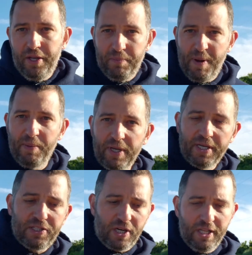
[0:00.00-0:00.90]
people are going
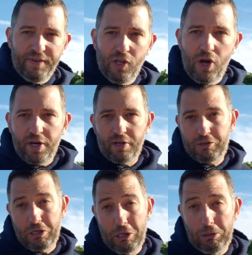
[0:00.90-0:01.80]
to start living longer.
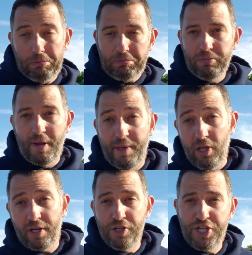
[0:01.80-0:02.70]
So, I mean,
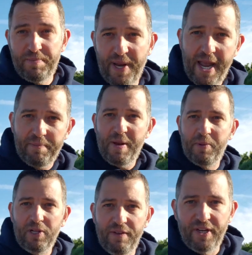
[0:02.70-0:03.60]
look, in Japan,
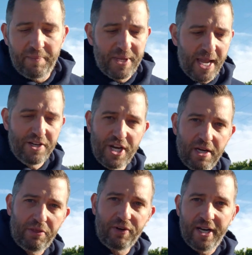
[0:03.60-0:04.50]
people are living up to age
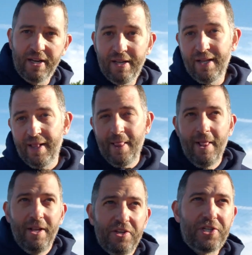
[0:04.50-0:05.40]
83.
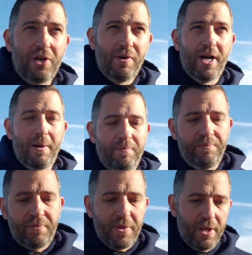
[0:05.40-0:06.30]
So,
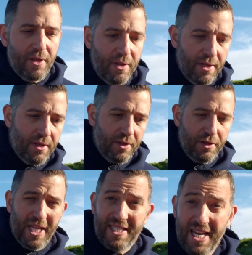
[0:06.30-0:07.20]

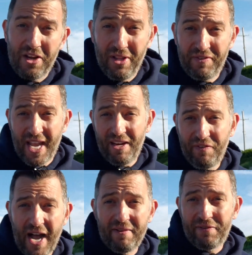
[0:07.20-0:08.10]
let's say you live to
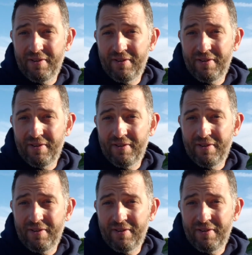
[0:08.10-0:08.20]
85.